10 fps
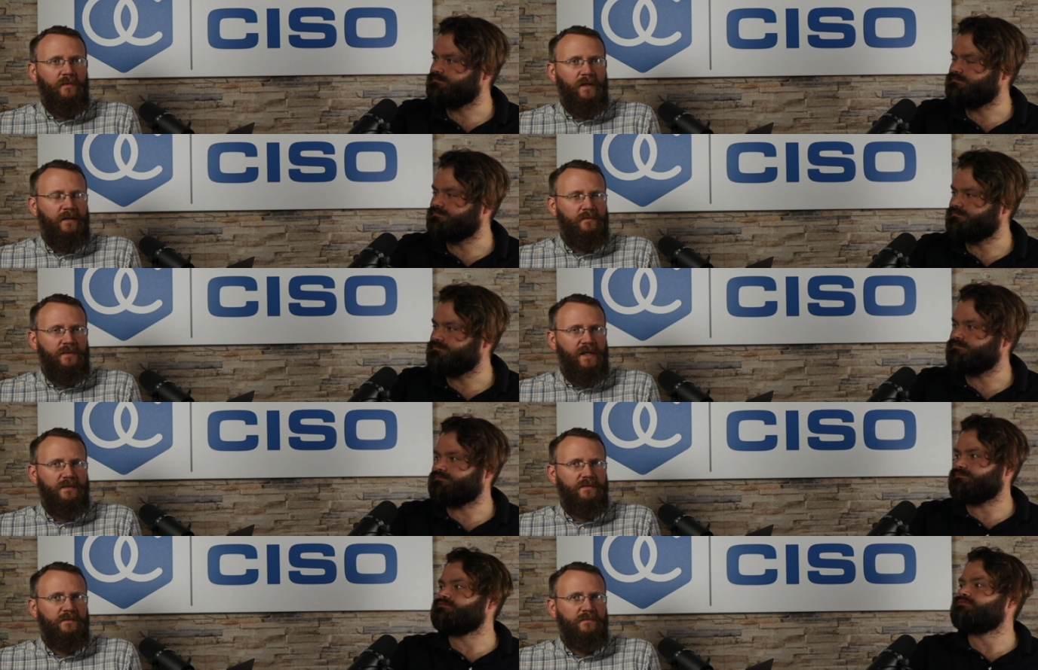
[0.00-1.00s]
Speaker 1: at
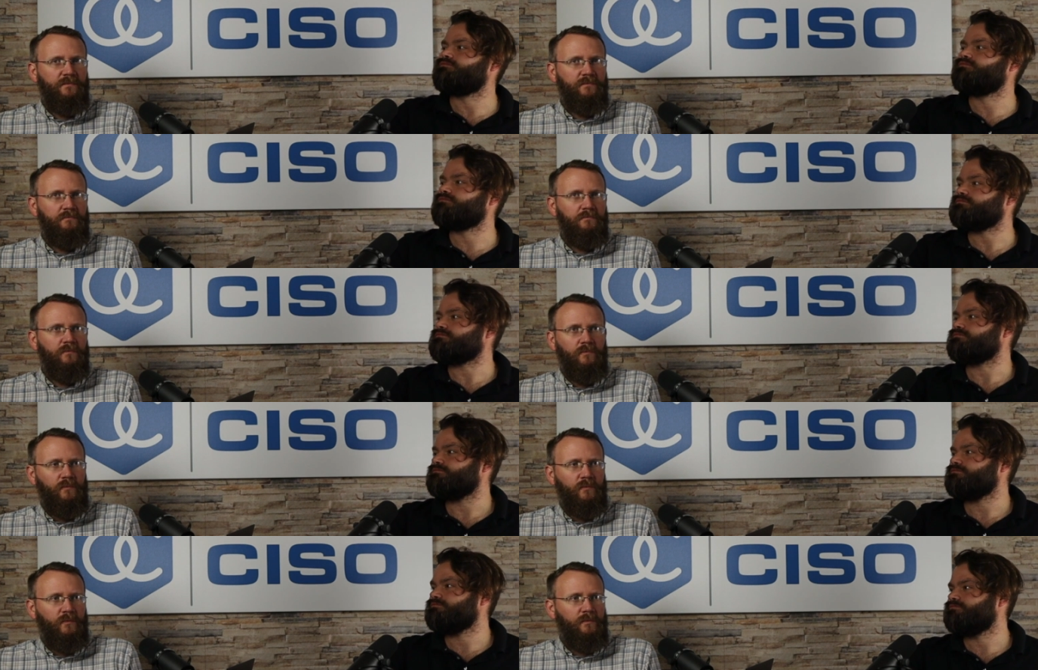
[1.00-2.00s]
desks
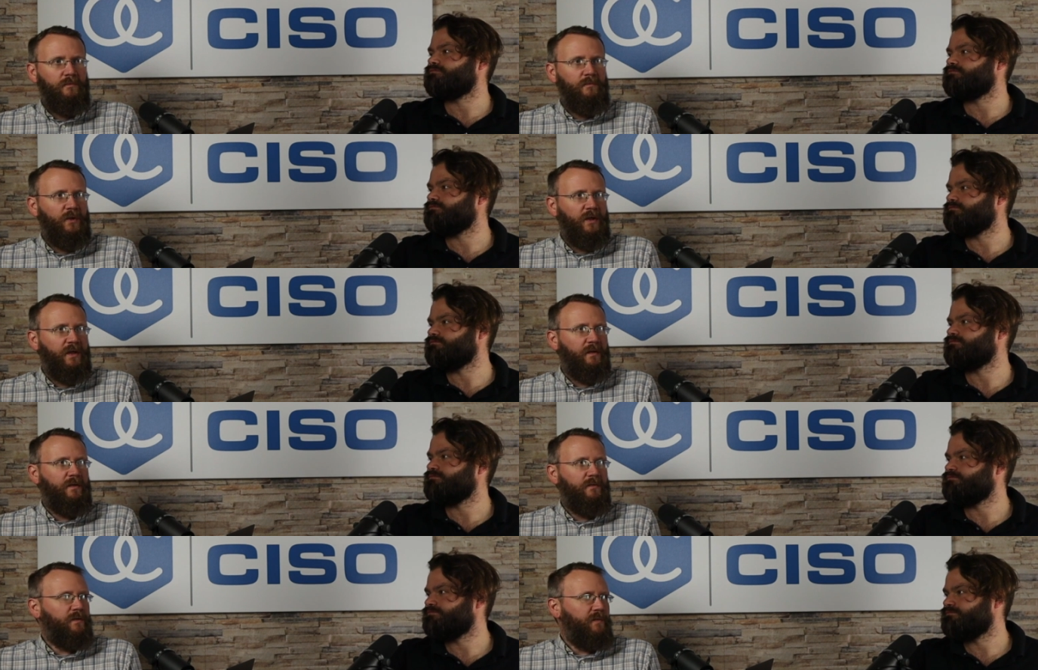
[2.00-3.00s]
looking at
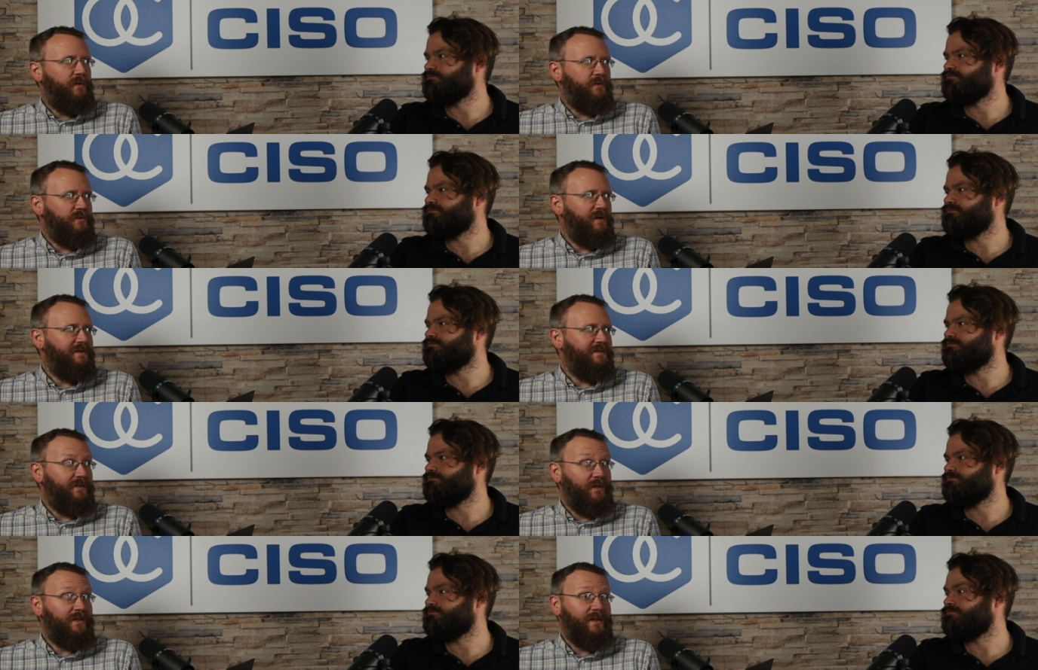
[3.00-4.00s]
computer screens. So
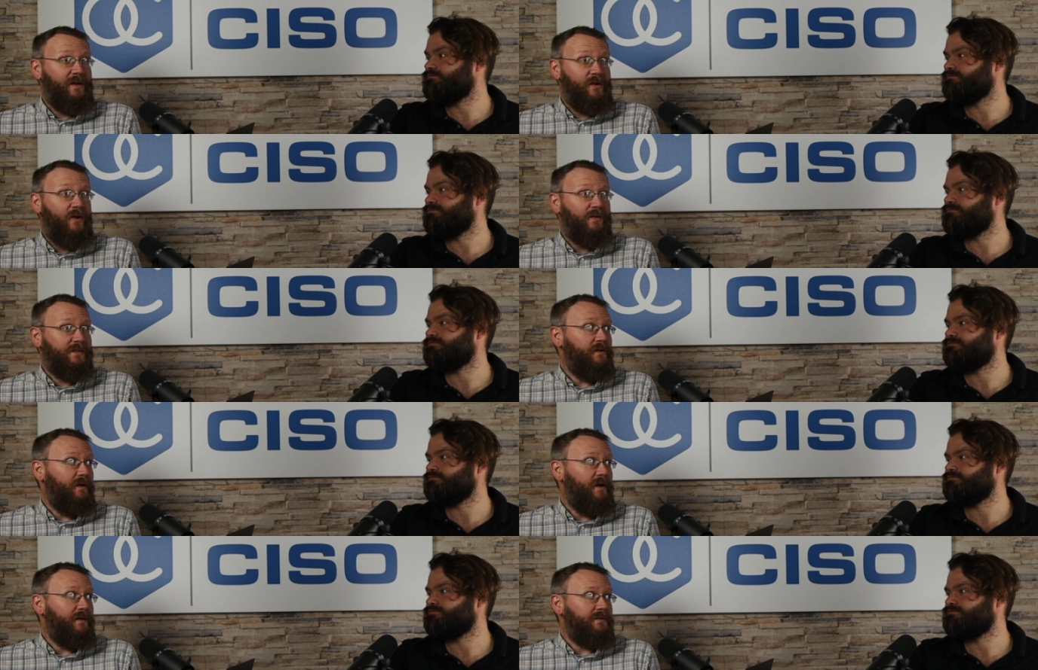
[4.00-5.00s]
it looks like a call center,
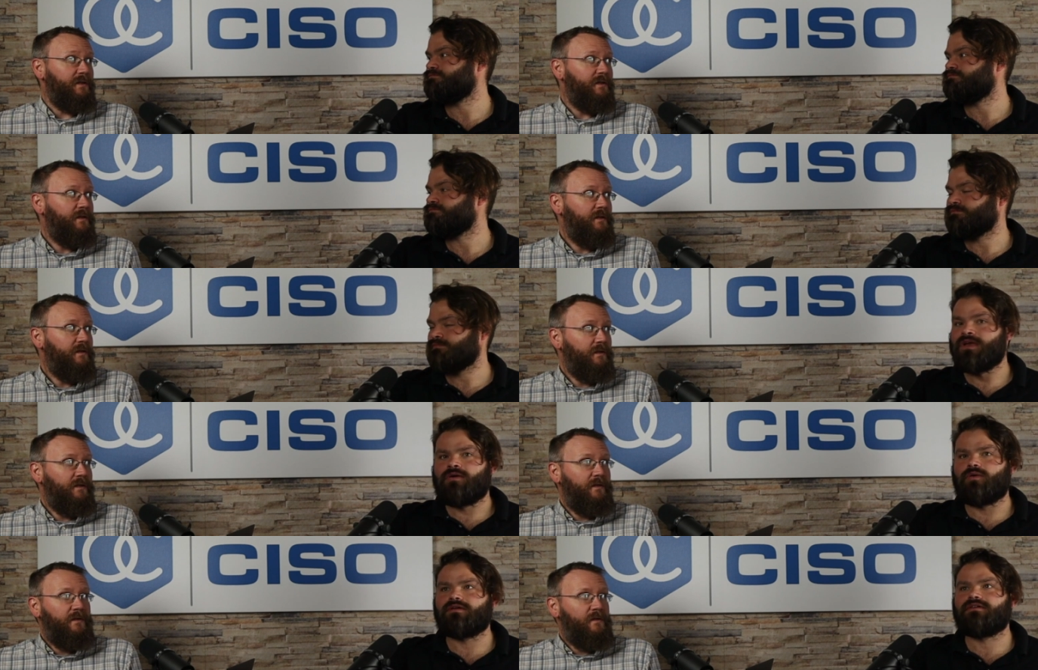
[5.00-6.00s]
honestly.
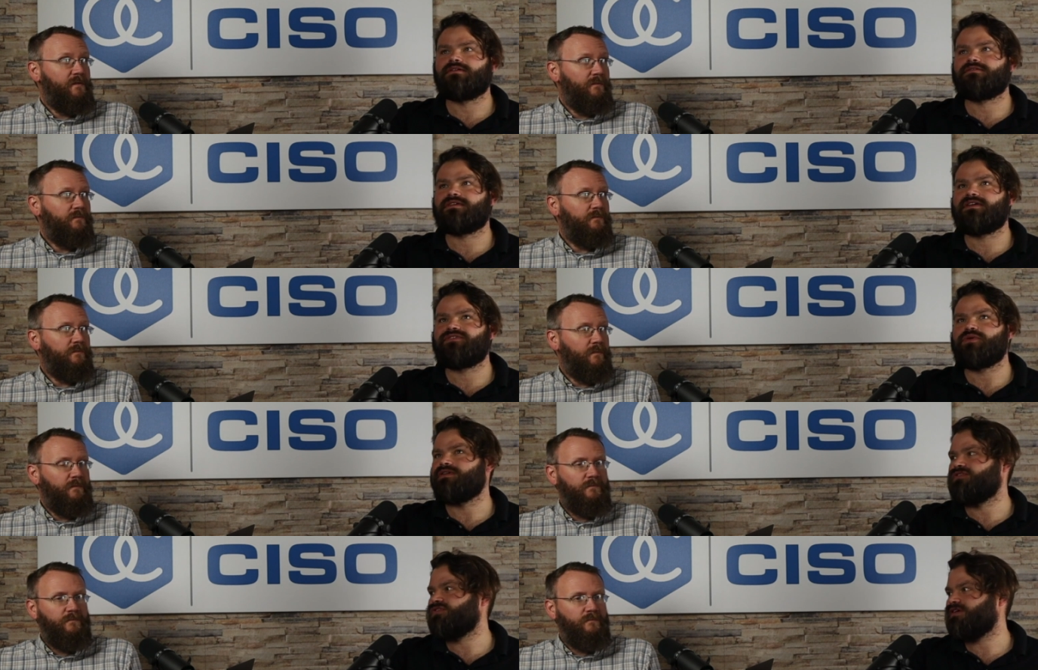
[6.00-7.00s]
Speaker 2: Or if you
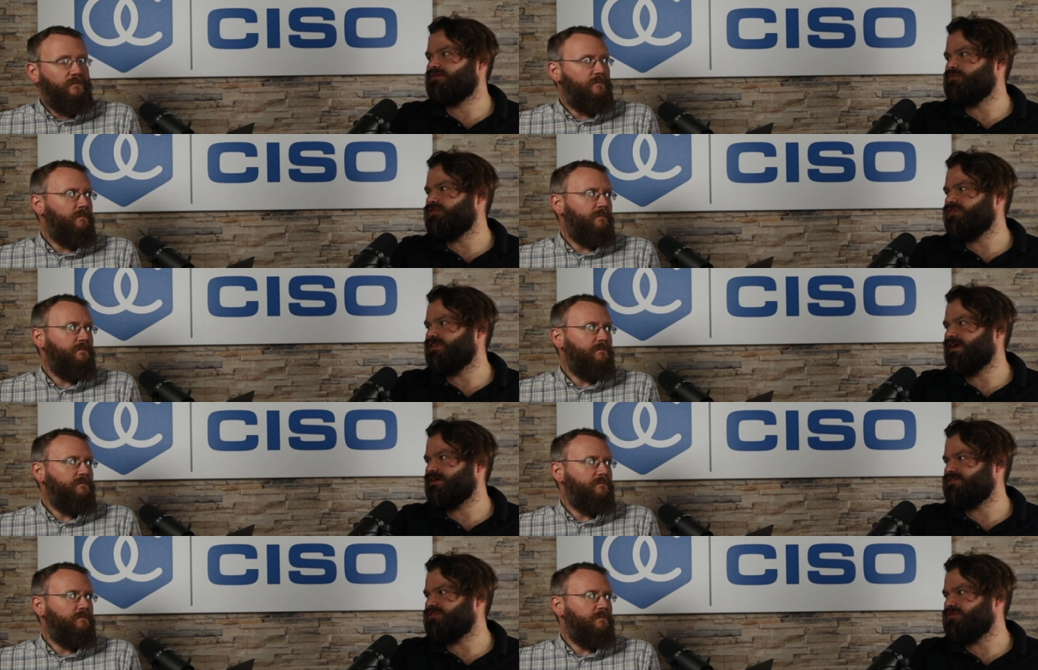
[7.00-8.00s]
ever saw a movie that had
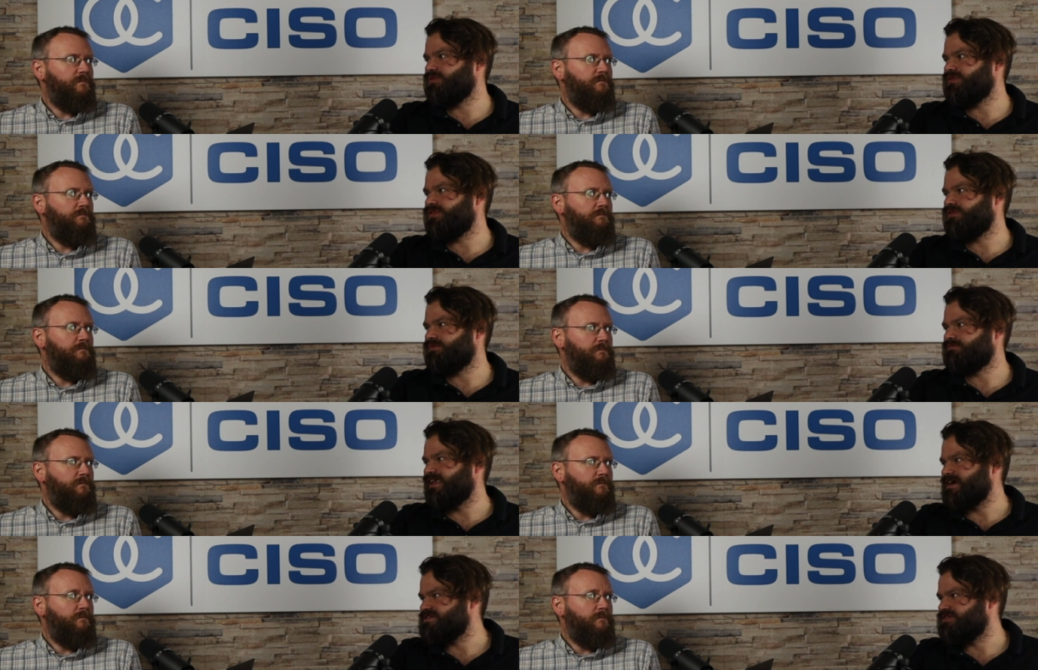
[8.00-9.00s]
to do with
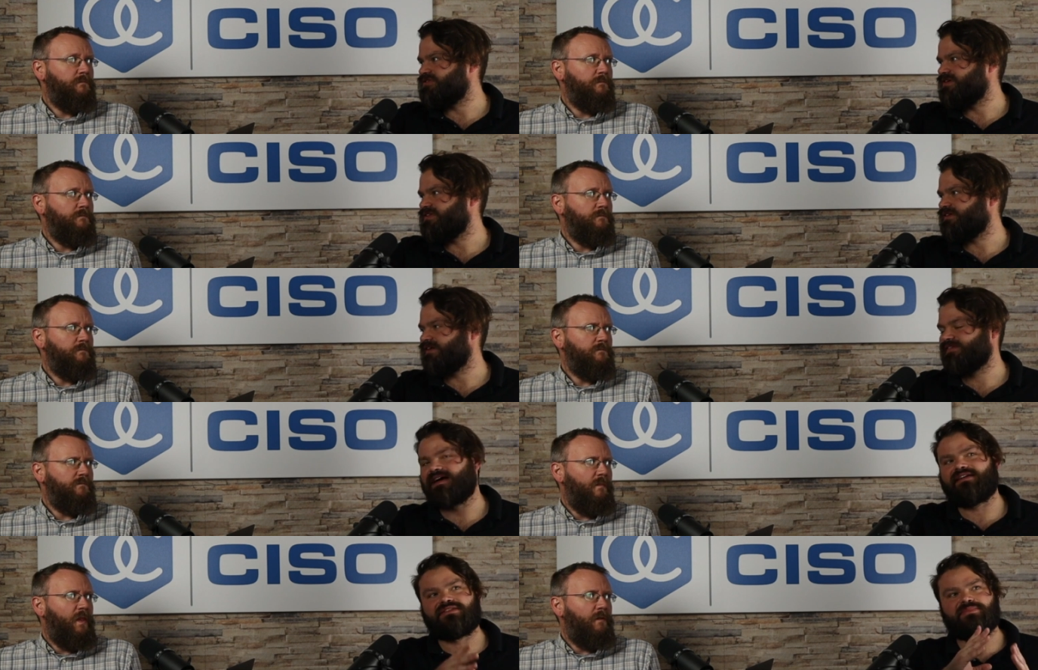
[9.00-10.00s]
NASA or anything like
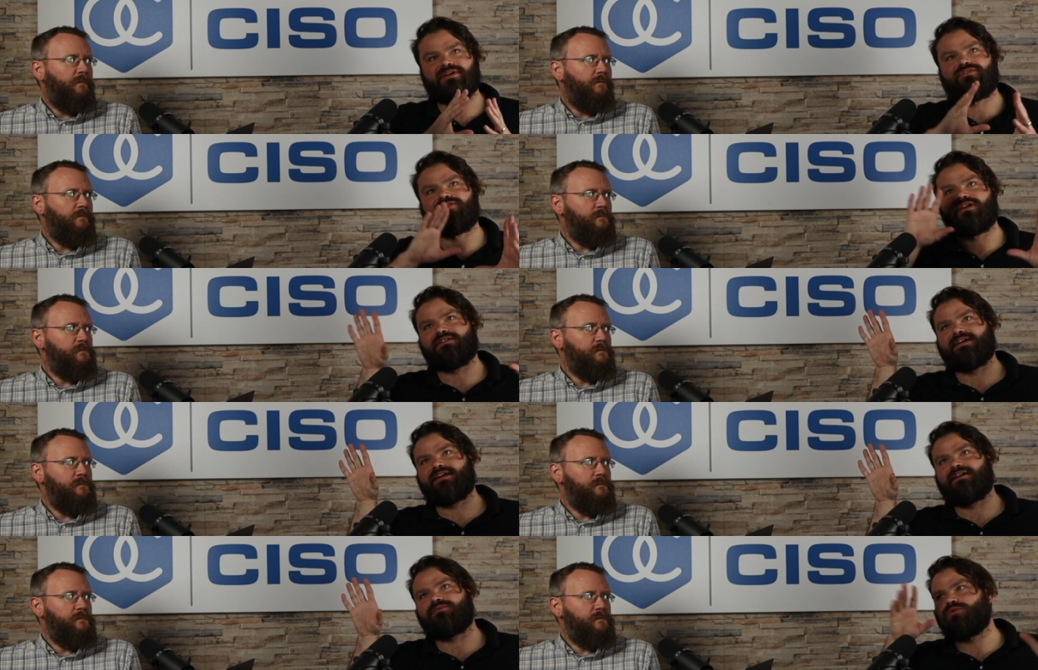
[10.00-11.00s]
that, the big front laid
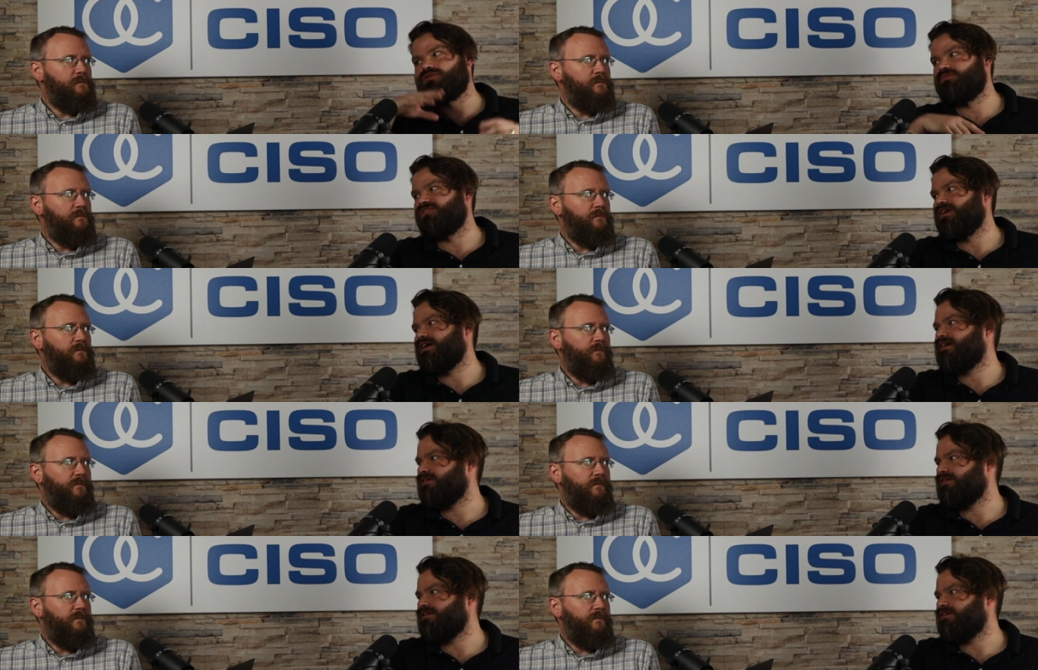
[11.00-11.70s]
out rooms that had